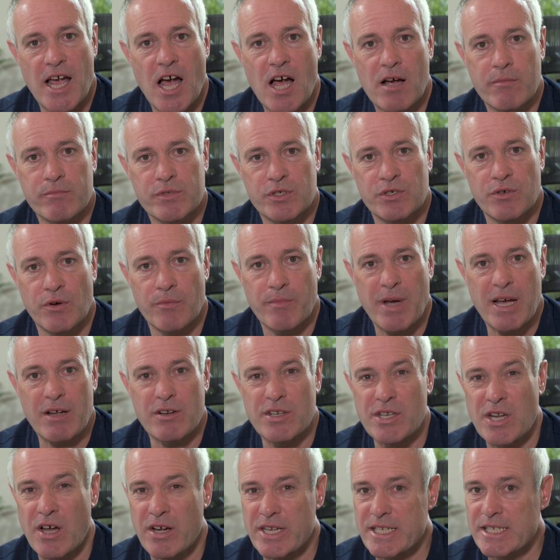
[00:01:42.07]
up to about
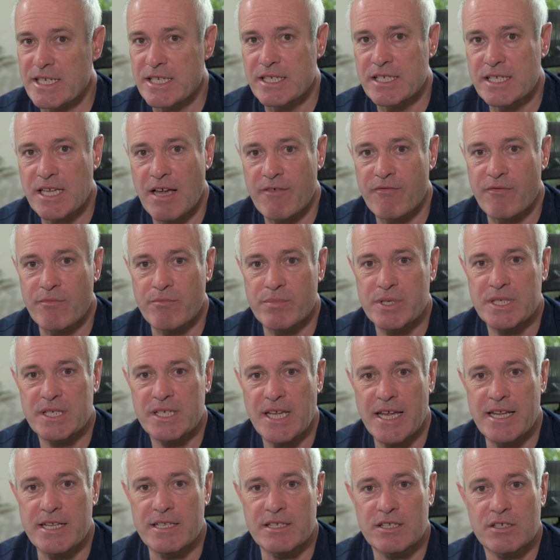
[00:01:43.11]

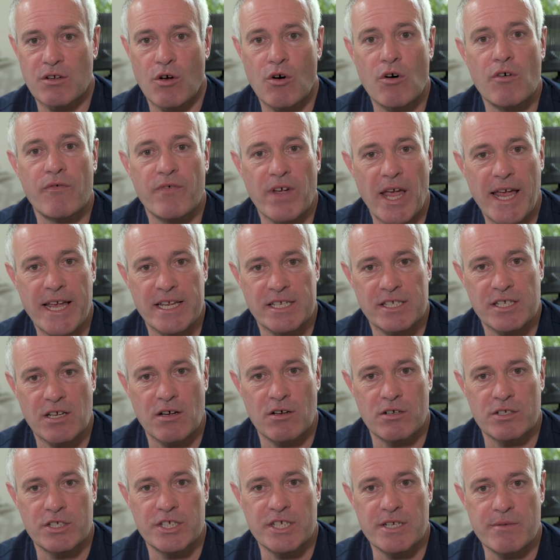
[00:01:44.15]
97% of
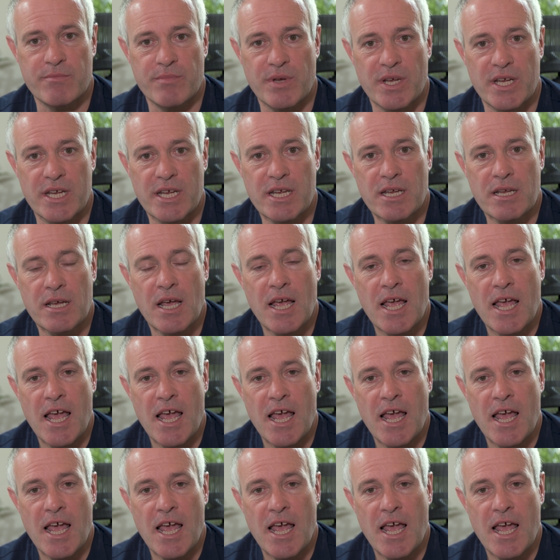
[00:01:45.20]
sRGB